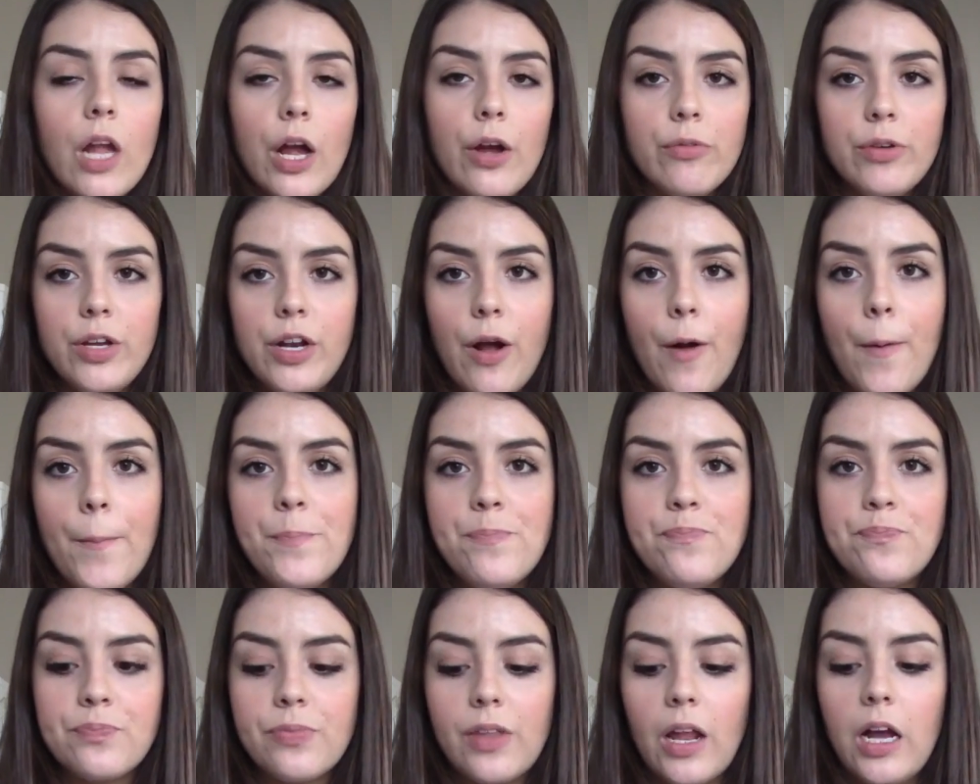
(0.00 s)
you know,
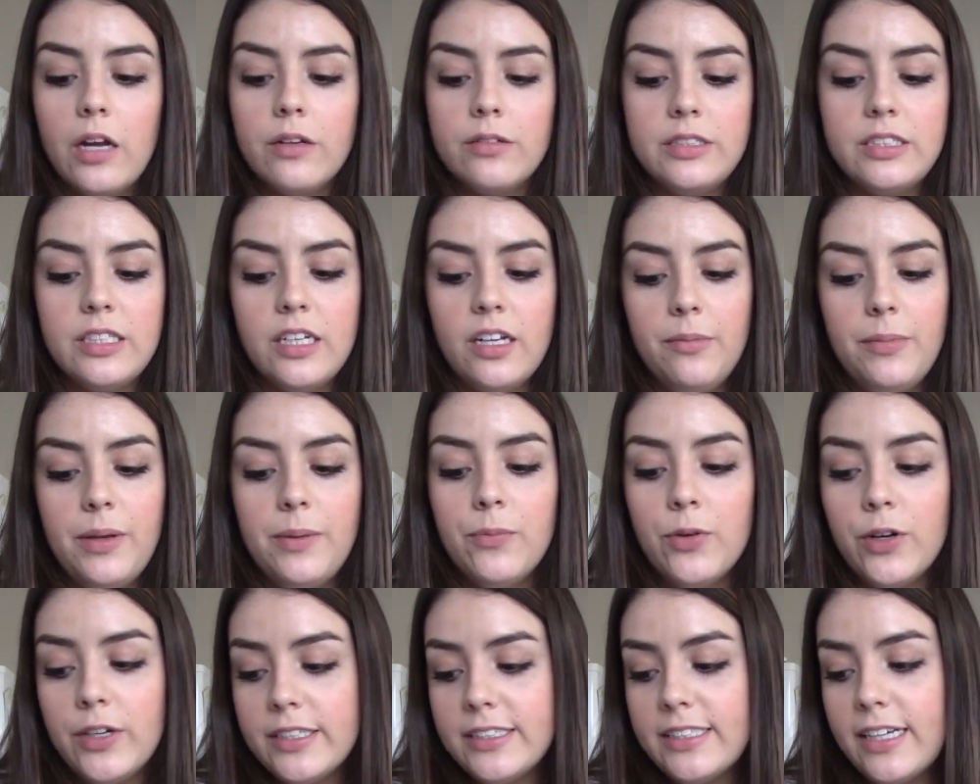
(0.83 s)
it's going to be
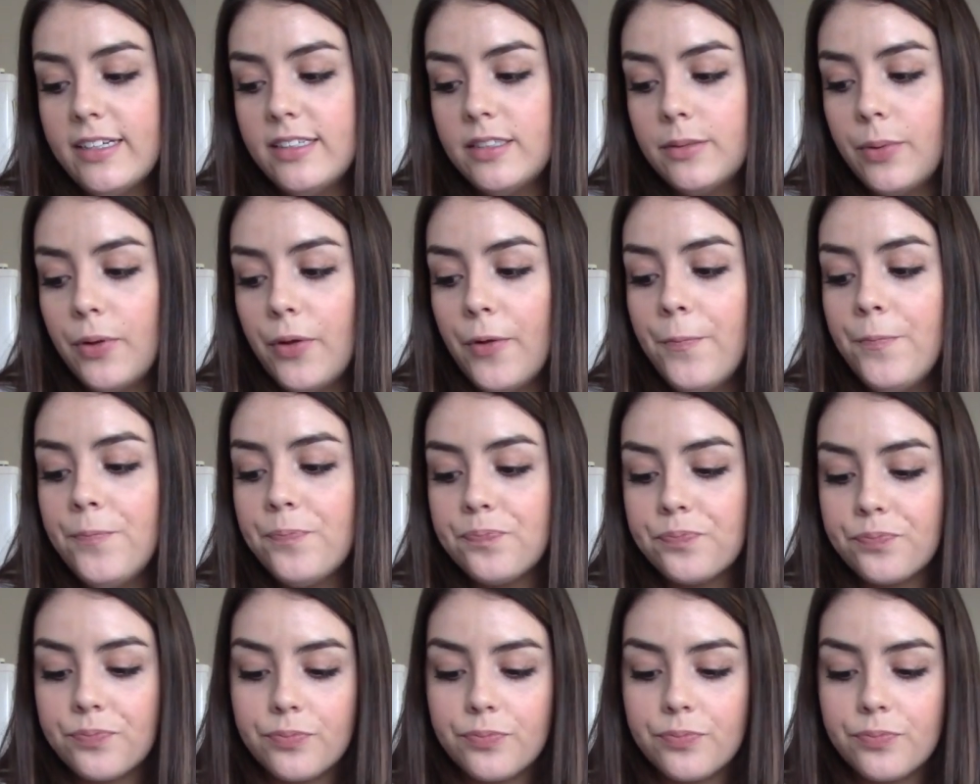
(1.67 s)
more accessible.